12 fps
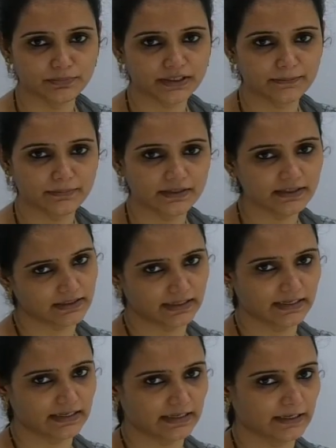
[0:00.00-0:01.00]
BB,
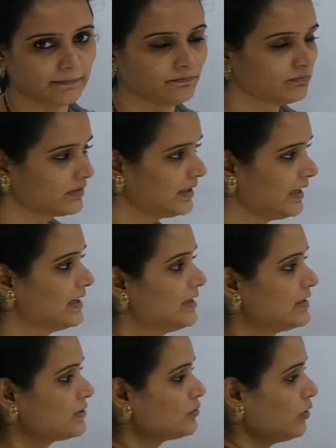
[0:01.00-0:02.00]
AA. Okay.
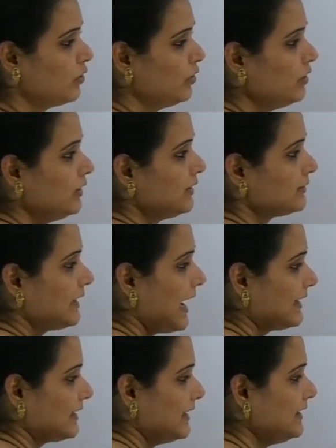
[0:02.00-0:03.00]
So
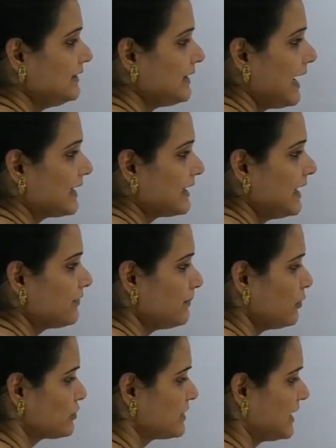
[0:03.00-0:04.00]
that in that
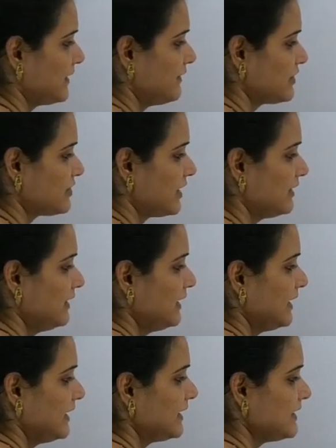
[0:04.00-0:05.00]
leftmost derivation,
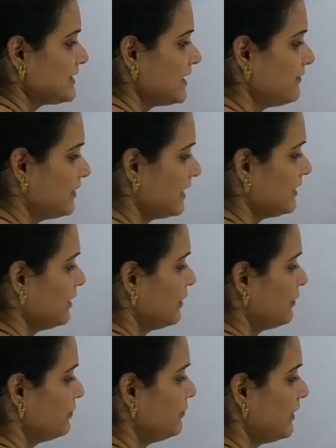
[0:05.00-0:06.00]
it is our
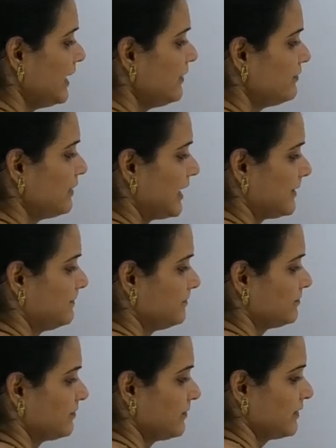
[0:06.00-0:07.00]
way 1.
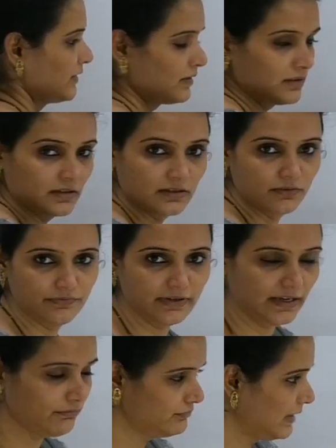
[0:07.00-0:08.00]

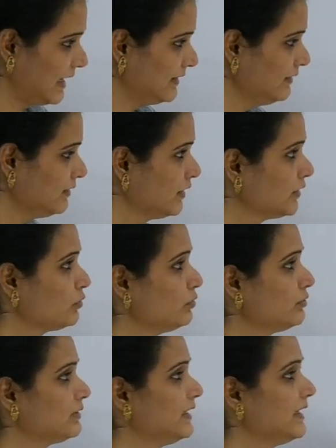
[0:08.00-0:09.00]
Way 1
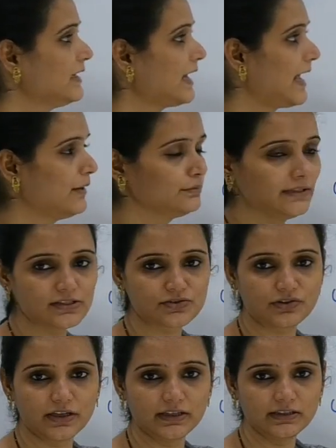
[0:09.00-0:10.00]
to derive the
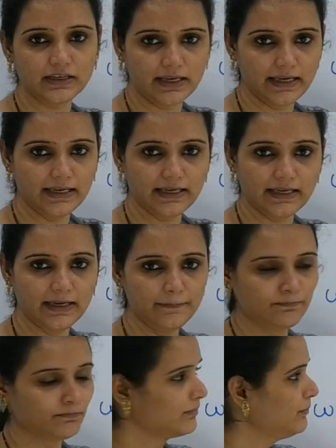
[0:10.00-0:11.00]
string AA,
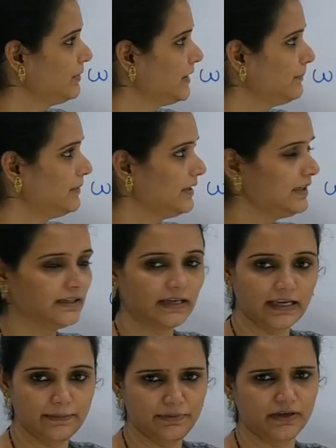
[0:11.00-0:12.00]
BB,
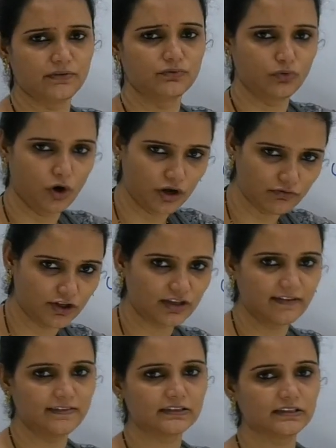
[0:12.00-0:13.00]
AB or
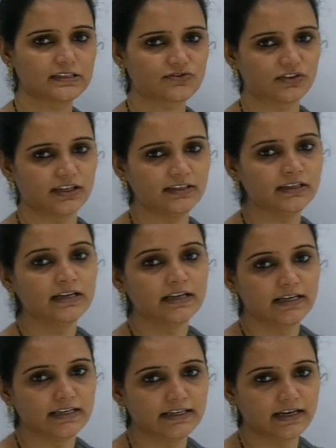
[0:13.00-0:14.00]
whatever the string
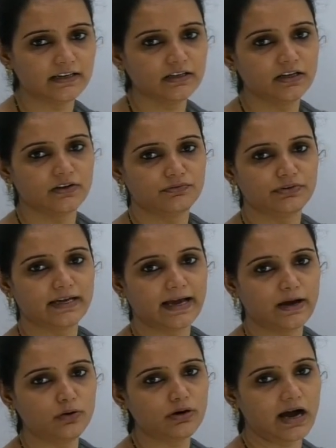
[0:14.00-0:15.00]
here we
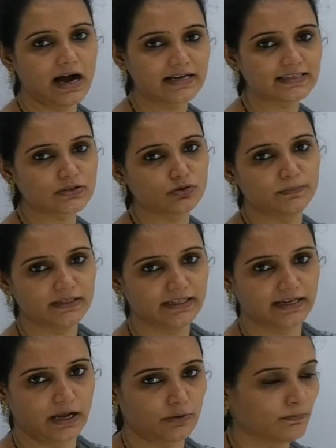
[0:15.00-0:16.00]
have asked to be
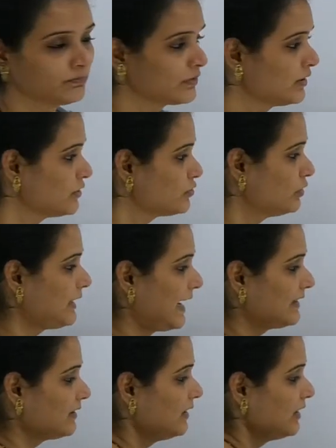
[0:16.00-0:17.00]
derived. So
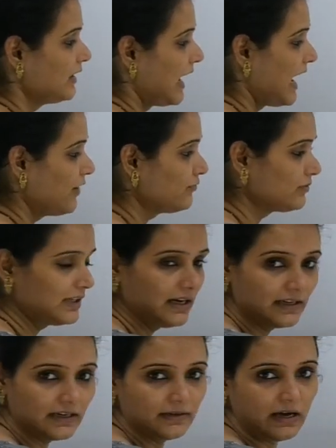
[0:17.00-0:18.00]
that after
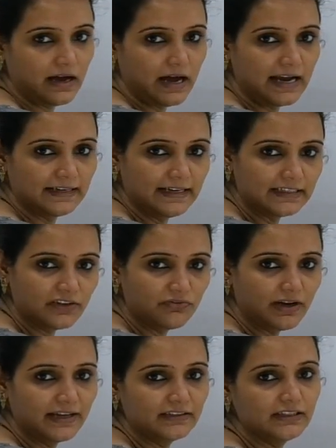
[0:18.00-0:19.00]

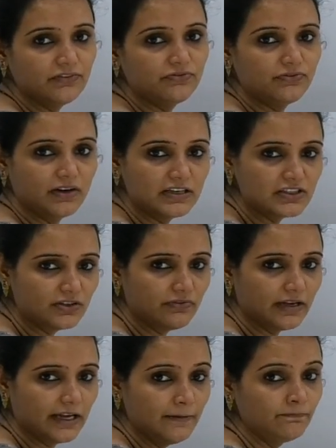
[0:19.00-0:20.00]
identifying the first
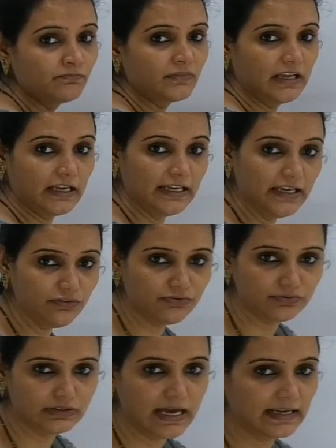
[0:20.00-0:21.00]
way,
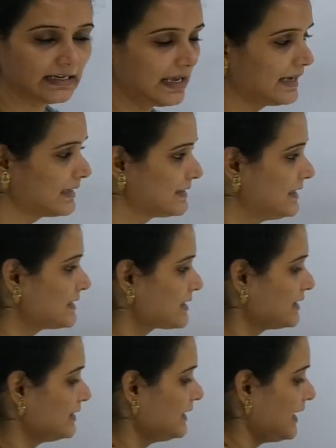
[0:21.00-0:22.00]
if there exists
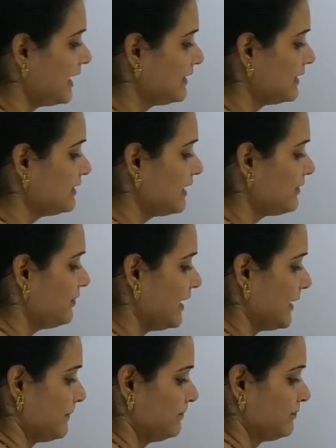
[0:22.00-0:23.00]
the another
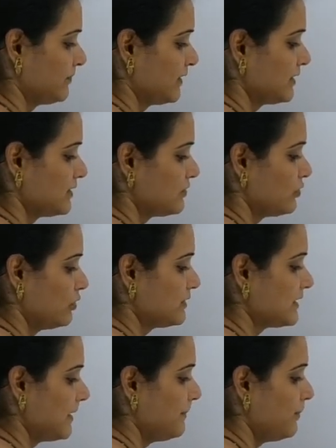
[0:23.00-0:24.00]
way, so
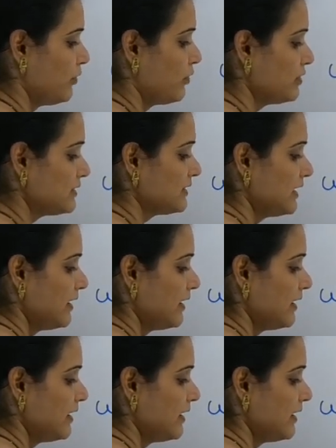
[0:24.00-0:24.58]
suppose